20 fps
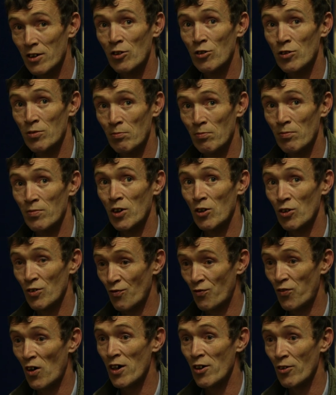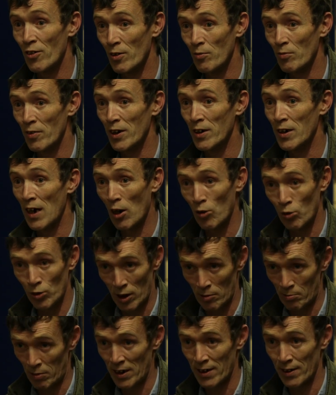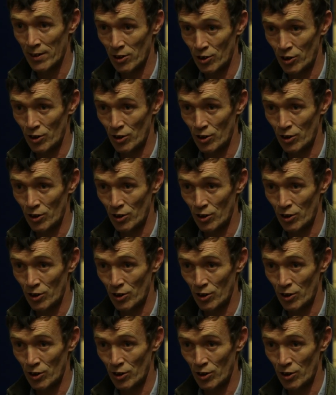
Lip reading: there's fire in how they play the